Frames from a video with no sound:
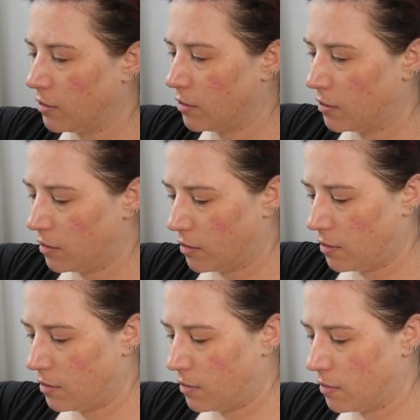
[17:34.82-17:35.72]

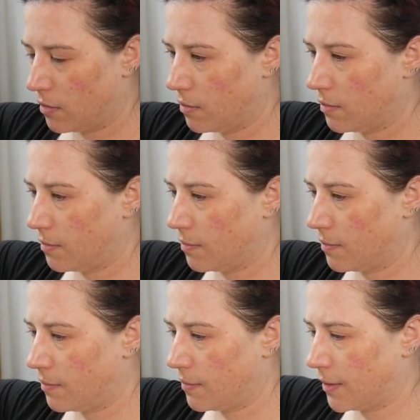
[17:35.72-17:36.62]

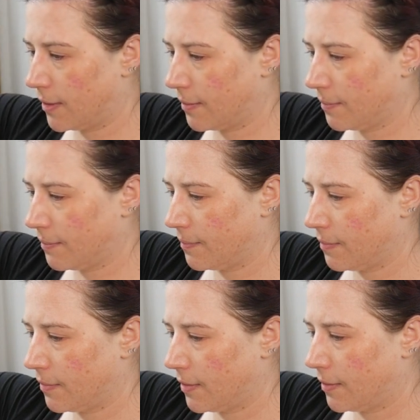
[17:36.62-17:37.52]

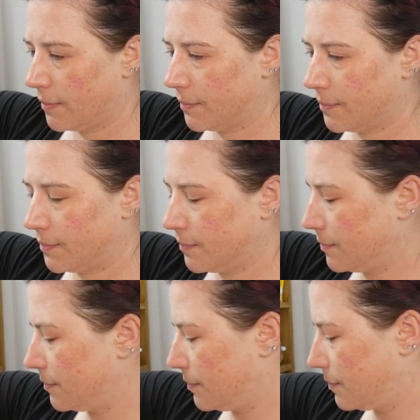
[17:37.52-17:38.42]

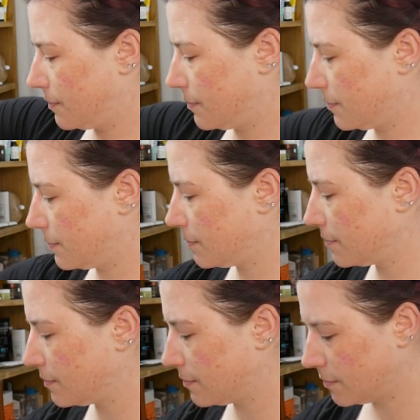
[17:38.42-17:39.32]
(no one is talking)